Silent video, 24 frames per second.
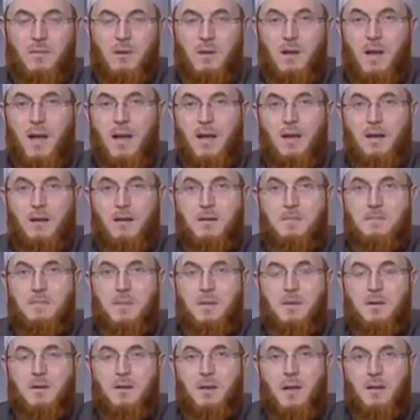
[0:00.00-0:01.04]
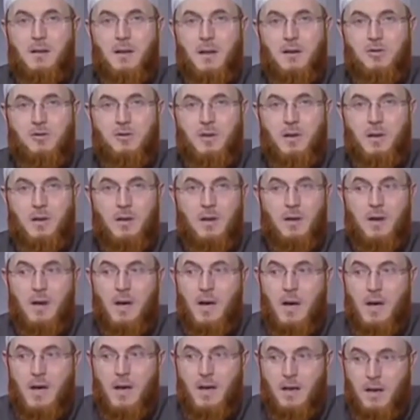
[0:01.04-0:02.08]
like committing adultery.
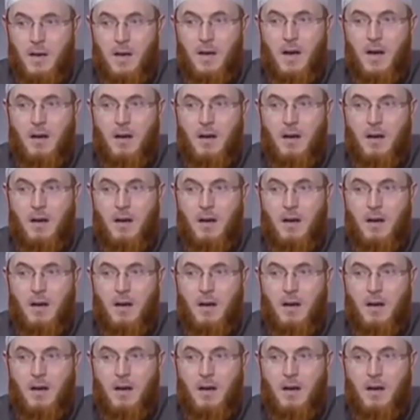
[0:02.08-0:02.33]
You